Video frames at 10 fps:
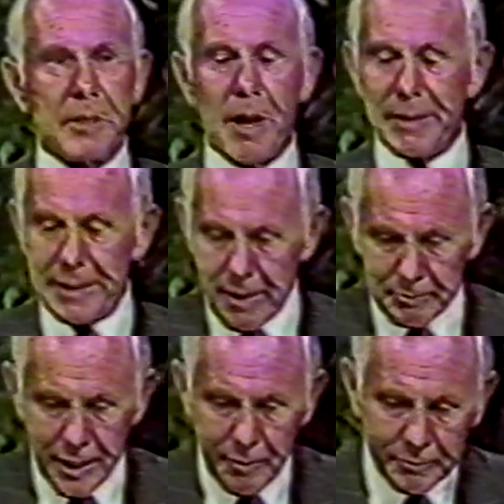Yummy,
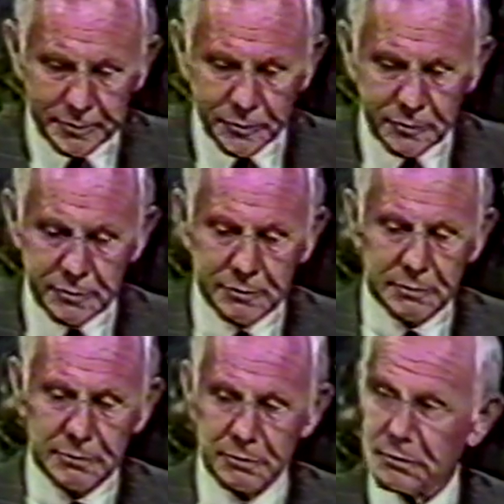yum, yum.
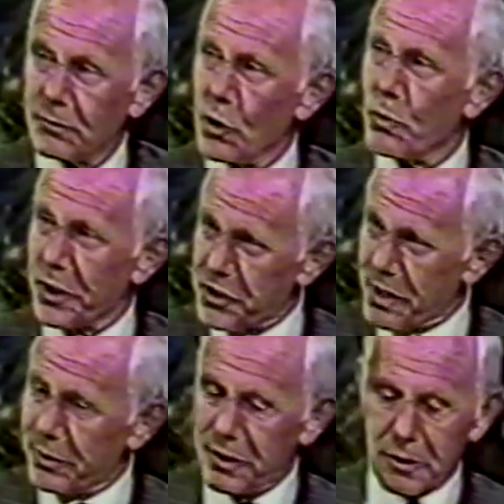You bring
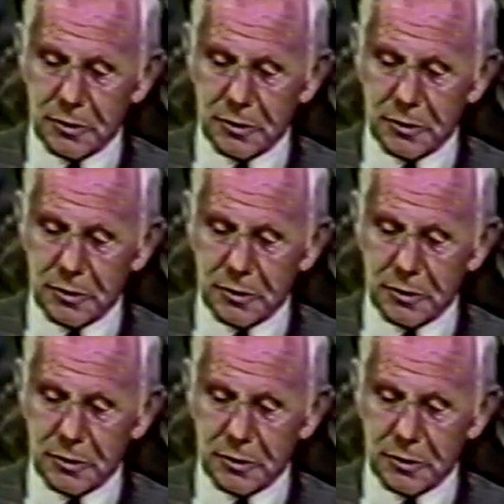some of your...